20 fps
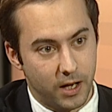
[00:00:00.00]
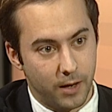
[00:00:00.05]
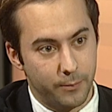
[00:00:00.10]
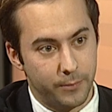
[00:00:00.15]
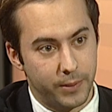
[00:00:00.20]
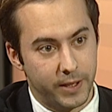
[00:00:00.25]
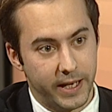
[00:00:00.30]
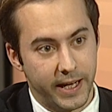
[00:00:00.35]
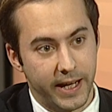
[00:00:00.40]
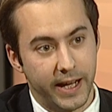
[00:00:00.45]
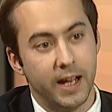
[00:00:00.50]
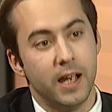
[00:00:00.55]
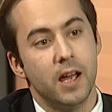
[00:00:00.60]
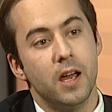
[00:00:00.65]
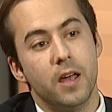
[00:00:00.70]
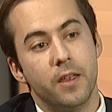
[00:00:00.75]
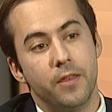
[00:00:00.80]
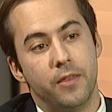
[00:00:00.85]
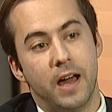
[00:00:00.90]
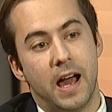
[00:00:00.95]
company
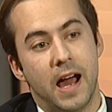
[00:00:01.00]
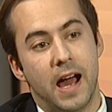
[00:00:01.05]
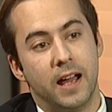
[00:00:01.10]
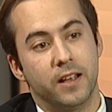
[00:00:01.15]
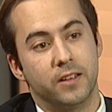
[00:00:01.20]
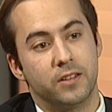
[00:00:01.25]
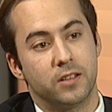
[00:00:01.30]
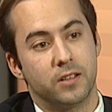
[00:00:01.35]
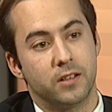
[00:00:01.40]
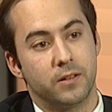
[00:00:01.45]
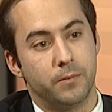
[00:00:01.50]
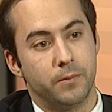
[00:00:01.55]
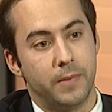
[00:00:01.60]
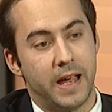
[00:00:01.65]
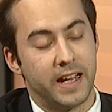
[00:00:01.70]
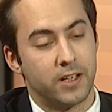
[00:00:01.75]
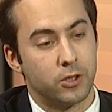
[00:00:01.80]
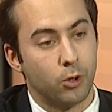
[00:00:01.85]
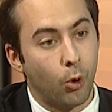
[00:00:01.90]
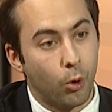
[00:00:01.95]
that
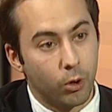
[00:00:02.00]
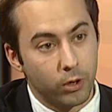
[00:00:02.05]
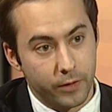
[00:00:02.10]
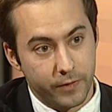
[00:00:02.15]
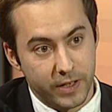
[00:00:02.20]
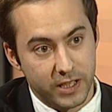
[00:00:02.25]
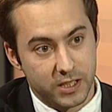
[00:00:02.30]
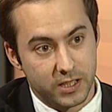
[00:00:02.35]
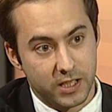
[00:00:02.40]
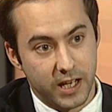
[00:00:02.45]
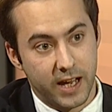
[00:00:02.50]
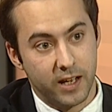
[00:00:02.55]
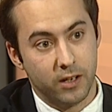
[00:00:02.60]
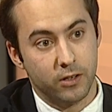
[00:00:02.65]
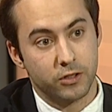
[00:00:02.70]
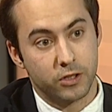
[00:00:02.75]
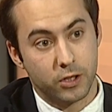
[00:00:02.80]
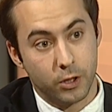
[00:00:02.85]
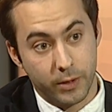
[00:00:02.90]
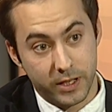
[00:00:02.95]
makes all of its
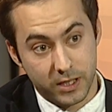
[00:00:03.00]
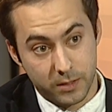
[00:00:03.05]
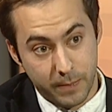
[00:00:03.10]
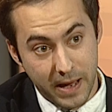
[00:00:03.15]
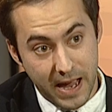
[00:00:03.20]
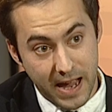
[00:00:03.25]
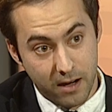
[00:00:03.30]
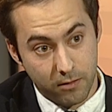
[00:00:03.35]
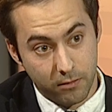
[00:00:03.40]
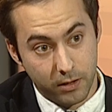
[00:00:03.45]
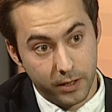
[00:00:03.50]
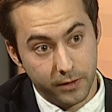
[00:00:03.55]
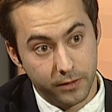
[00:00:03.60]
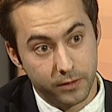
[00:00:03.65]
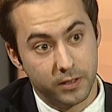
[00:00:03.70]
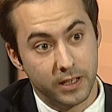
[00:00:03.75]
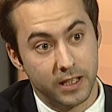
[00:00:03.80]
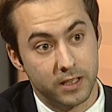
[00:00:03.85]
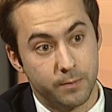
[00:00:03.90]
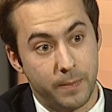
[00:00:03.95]
sales to its
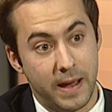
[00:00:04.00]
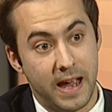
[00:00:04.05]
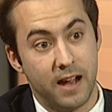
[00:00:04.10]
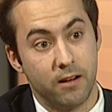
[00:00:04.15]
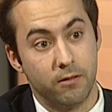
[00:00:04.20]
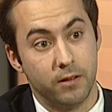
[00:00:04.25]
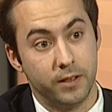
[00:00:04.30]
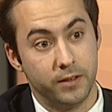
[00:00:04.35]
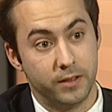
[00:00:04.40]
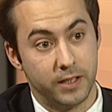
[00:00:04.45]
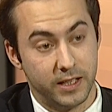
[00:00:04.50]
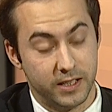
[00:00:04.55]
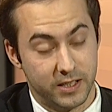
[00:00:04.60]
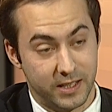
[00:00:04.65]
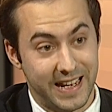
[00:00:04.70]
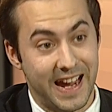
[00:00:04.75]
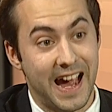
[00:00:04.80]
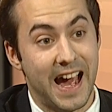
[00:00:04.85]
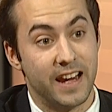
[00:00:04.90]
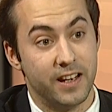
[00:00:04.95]
parent. Its parent is
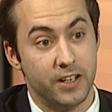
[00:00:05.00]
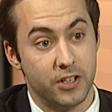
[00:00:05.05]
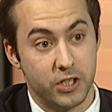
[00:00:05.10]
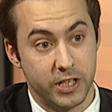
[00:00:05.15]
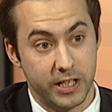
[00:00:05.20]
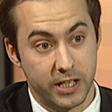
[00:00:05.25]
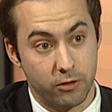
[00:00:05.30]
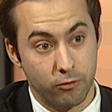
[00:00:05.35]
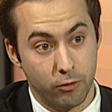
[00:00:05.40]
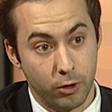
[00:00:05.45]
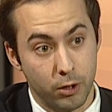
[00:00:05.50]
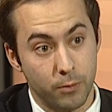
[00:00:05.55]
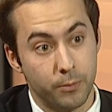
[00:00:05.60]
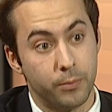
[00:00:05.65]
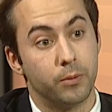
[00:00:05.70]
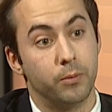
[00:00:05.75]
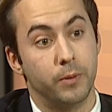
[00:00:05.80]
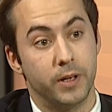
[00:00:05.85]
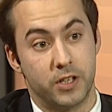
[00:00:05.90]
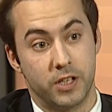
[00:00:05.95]
the Hanergy
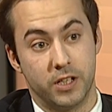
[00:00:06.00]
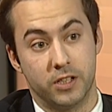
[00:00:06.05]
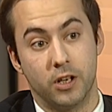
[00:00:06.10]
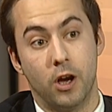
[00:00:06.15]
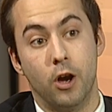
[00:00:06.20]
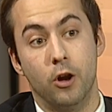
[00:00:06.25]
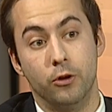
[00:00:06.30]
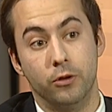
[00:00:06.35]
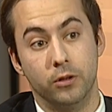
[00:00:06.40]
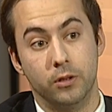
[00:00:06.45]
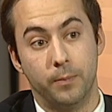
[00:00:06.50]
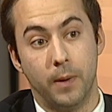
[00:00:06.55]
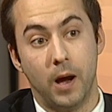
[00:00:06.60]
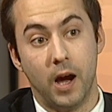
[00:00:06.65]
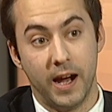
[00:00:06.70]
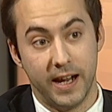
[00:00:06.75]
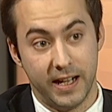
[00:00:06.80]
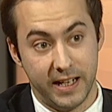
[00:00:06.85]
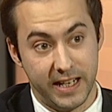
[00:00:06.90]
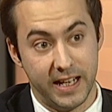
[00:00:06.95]
Group, which is owned
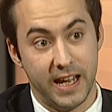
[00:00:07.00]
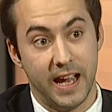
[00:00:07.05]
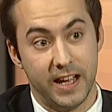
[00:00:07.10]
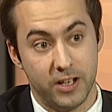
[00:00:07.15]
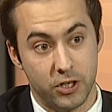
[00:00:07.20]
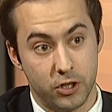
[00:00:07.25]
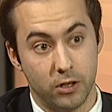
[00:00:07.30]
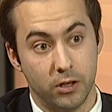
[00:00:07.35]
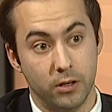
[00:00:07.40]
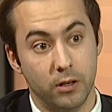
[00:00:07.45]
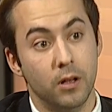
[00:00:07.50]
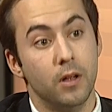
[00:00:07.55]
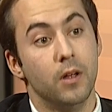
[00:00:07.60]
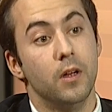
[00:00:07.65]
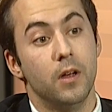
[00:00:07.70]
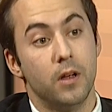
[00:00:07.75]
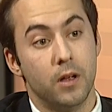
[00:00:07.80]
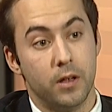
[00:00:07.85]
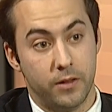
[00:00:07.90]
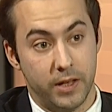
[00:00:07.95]
by Li Hejun,
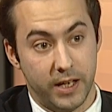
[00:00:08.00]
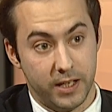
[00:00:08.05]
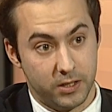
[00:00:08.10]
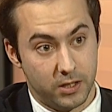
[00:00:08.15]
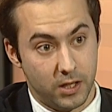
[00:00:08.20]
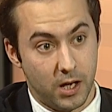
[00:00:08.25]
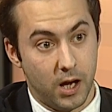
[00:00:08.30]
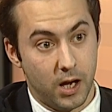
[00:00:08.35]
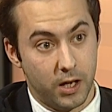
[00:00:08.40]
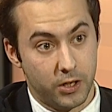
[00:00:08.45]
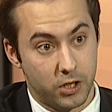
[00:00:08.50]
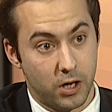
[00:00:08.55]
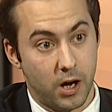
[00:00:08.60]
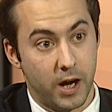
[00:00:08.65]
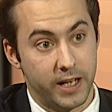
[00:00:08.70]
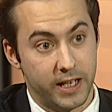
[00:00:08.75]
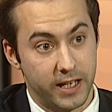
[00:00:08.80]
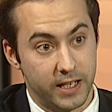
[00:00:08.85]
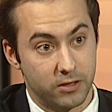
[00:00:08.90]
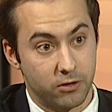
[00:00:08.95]
this
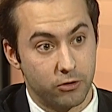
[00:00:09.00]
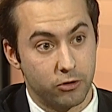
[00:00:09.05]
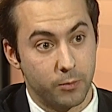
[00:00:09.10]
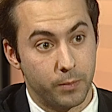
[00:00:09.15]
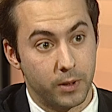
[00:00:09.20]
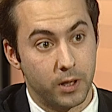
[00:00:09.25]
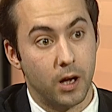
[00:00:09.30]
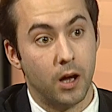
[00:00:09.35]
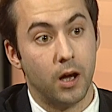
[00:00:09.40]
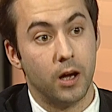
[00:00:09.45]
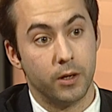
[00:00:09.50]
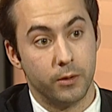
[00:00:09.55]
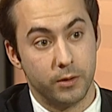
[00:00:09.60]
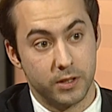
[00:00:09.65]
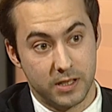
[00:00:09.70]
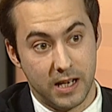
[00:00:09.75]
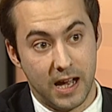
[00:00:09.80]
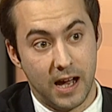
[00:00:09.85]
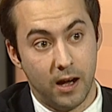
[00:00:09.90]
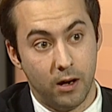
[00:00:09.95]
Chinese entrepreneur who
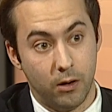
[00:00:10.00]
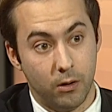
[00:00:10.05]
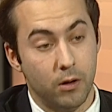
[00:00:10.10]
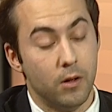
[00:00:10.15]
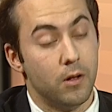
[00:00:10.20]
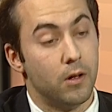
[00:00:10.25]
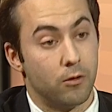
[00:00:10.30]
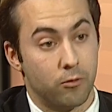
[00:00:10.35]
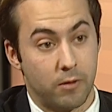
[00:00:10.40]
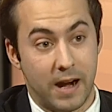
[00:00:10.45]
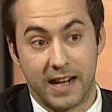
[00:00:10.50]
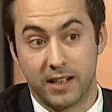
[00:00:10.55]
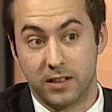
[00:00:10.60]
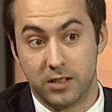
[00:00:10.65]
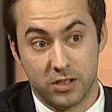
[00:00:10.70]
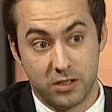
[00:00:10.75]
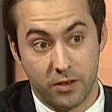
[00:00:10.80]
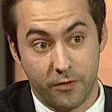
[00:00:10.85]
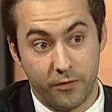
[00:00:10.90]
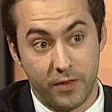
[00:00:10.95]
is now
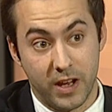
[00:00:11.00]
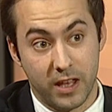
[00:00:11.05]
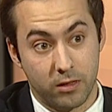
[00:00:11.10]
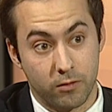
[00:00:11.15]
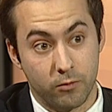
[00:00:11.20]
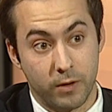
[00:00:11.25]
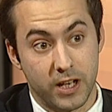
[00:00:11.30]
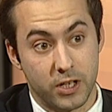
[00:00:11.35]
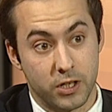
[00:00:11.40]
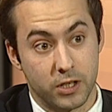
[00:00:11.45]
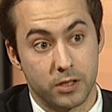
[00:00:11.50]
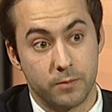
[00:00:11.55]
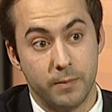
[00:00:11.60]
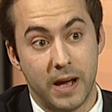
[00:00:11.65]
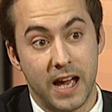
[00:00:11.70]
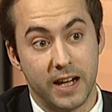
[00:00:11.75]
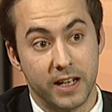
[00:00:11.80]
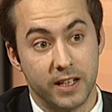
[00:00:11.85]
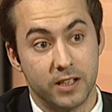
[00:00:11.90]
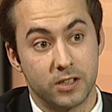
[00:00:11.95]
ranked as the fifth richest
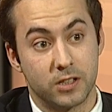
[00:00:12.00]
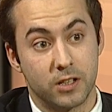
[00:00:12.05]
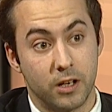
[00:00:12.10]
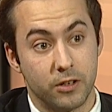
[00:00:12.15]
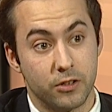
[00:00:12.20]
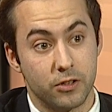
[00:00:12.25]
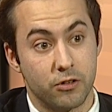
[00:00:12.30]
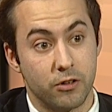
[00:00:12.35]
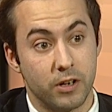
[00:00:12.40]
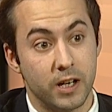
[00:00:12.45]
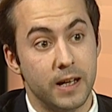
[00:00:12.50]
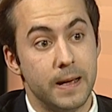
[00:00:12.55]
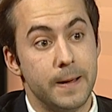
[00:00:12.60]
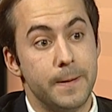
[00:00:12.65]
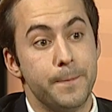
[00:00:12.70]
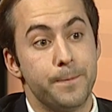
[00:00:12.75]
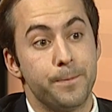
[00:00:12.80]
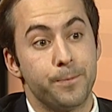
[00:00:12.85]
man in his country.